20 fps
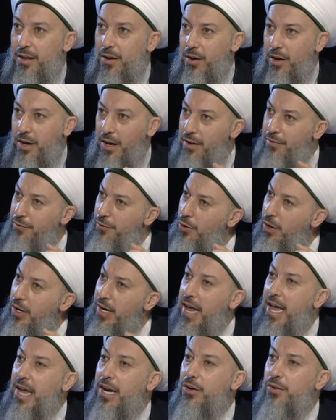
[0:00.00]
If you are
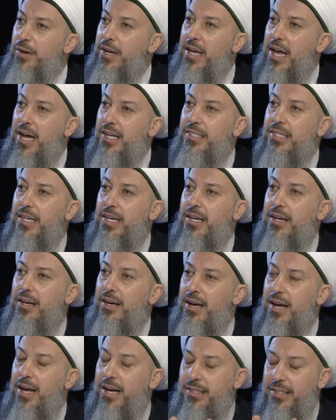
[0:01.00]
angry at
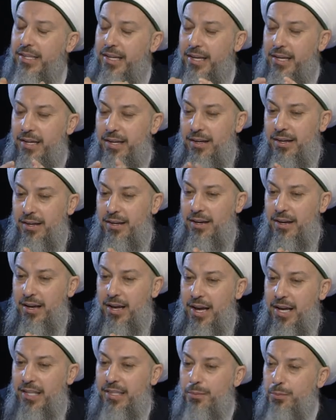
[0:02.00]

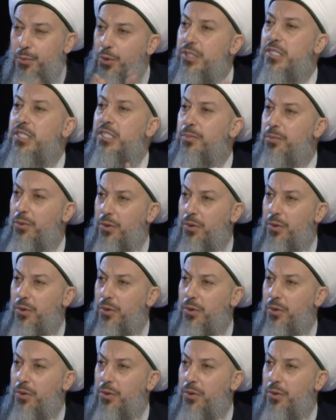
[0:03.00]
a principle